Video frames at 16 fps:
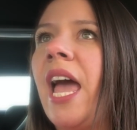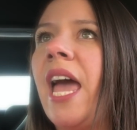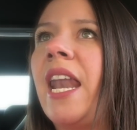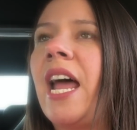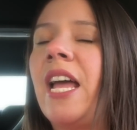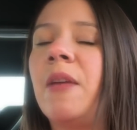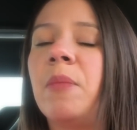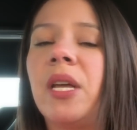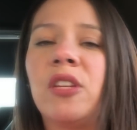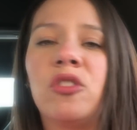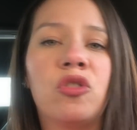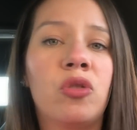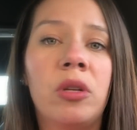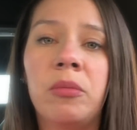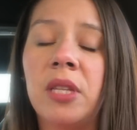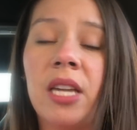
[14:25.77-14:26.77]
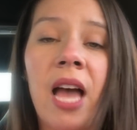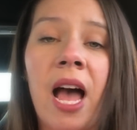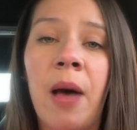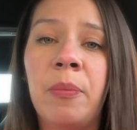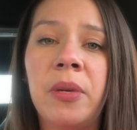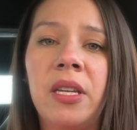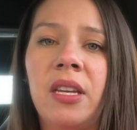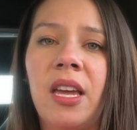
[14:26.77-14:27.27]
and I am extremely
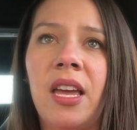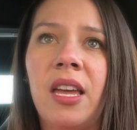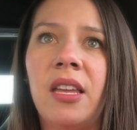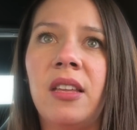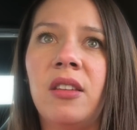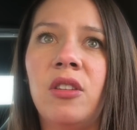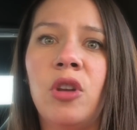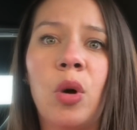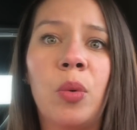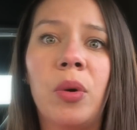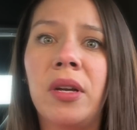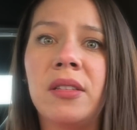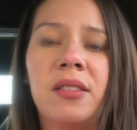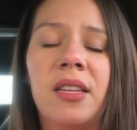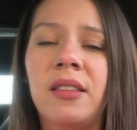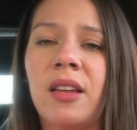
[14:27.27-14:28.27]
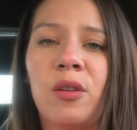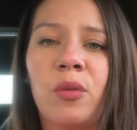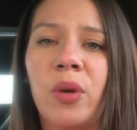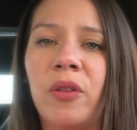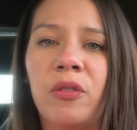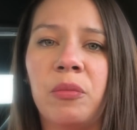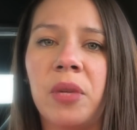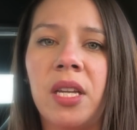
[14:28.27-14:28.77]
happy, and no one can take that
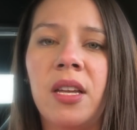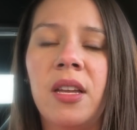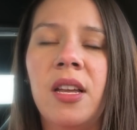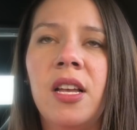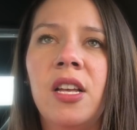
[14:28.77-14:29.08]
away from me.